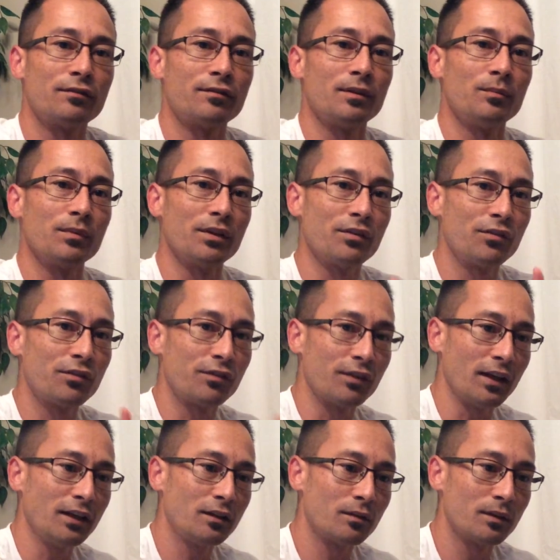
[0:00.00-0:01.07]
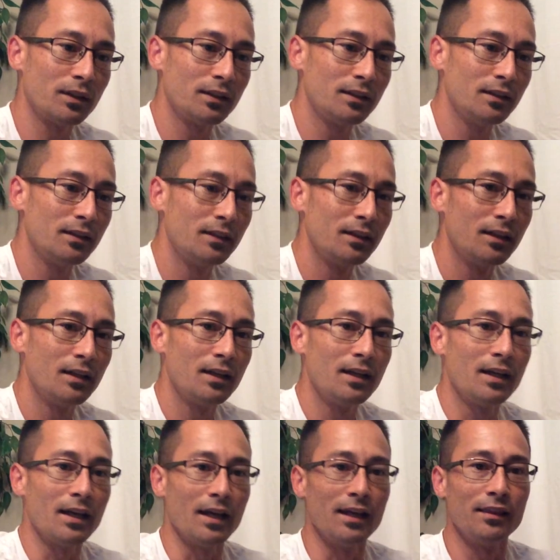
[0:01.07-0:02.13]
from the sacred
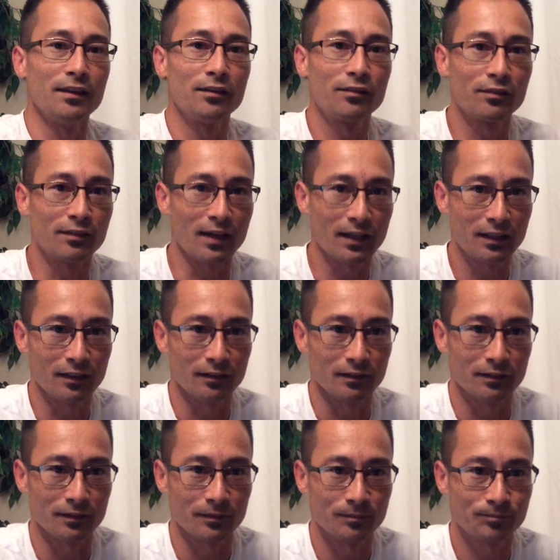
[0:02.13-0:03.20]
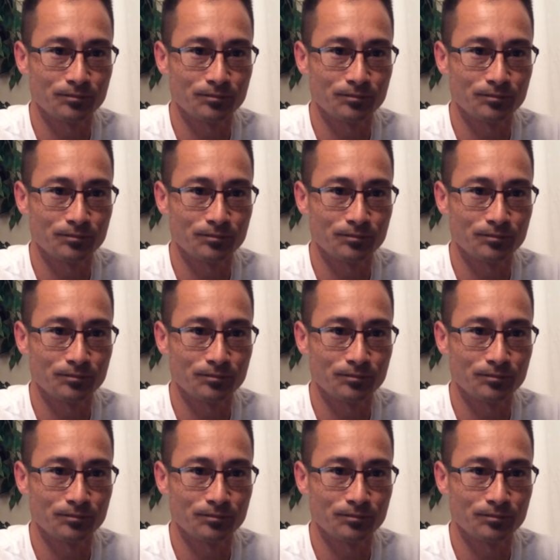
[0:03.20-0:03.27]
and the secular.